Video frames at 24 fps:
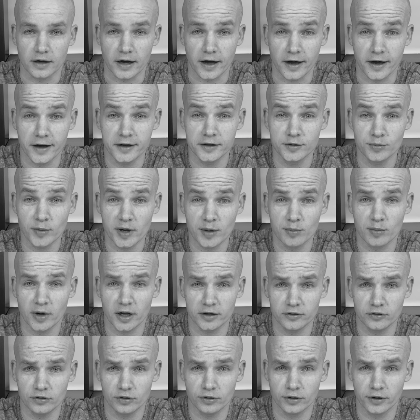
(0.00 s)
I hate my
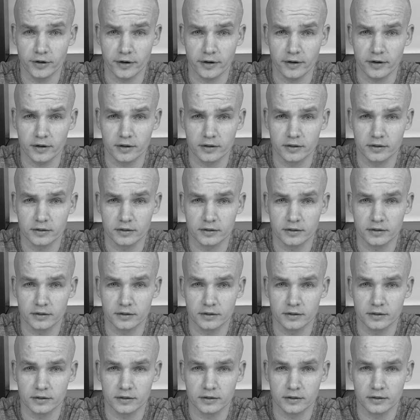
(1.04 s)
blood sugar.
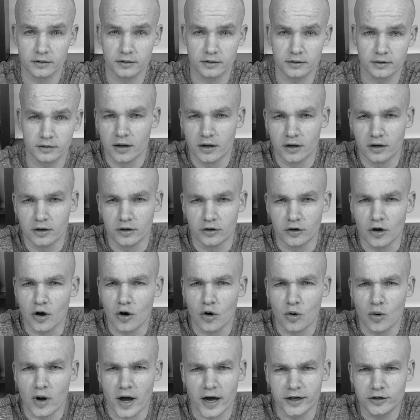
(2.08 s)

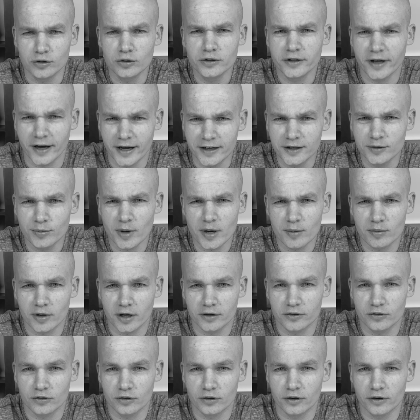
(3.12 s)
No, I don't hate my
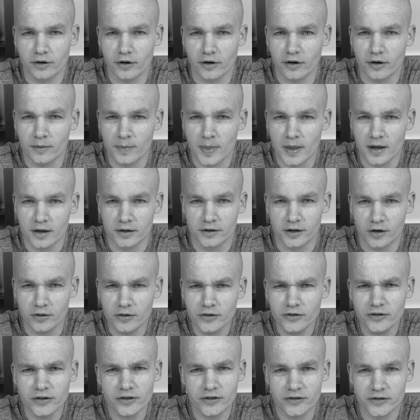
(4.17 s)
blood sugar. There
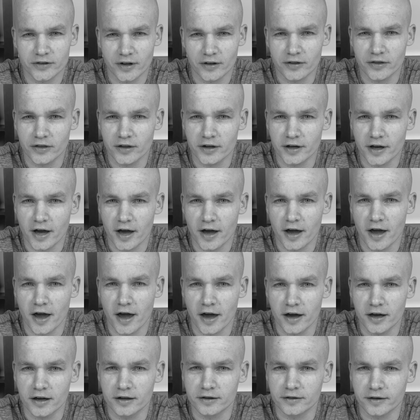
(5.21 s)
is just something I
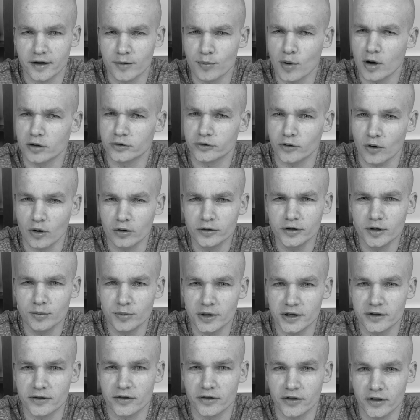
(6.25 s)
hate about all the
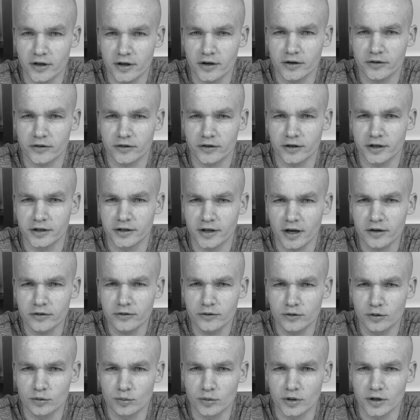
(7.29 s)
mean things he does
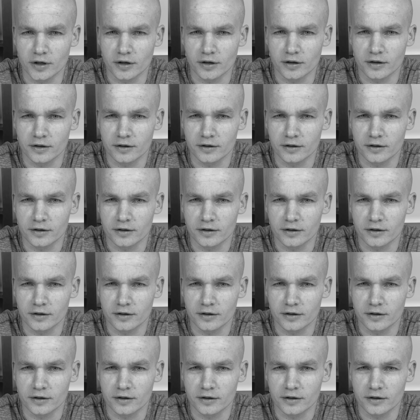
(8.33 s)
to me.